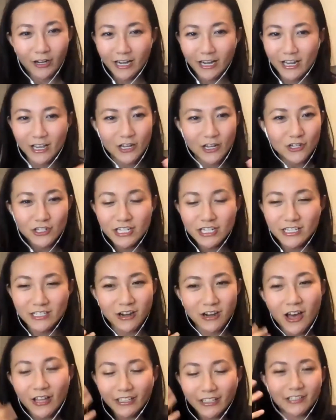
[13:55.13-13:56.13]
she's
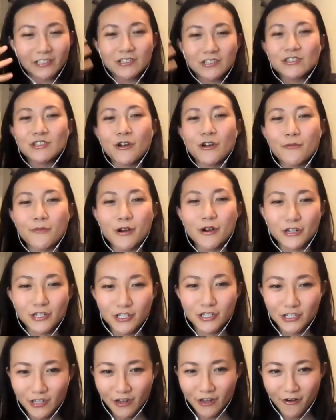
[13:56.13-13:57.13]
not like so much
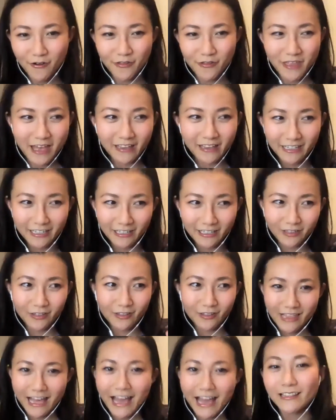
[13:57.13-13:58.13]
so that like
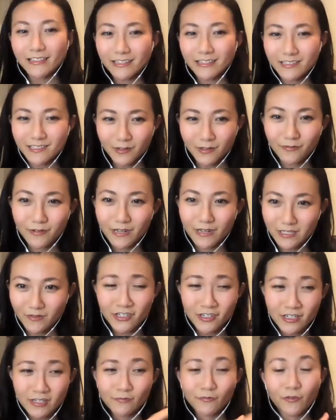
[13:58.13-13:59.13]
that's the reason
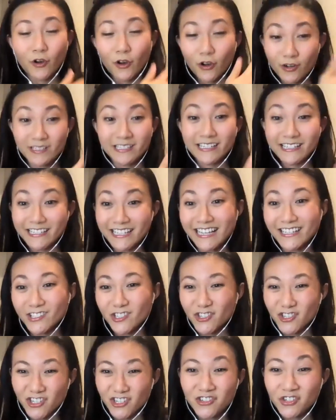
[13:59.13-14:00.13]
for her success.
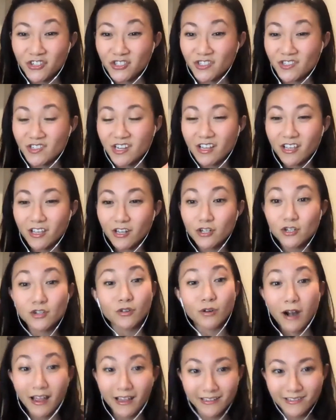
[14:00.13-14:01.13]
She just
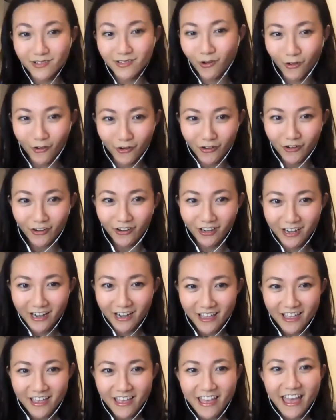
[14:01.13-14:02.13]
tries harder.
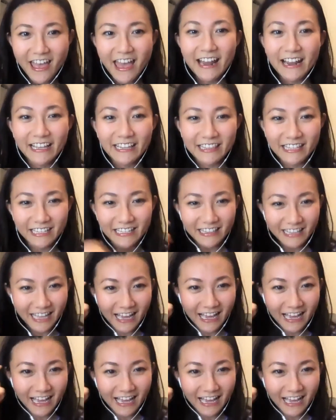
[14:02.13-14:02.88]
And I think that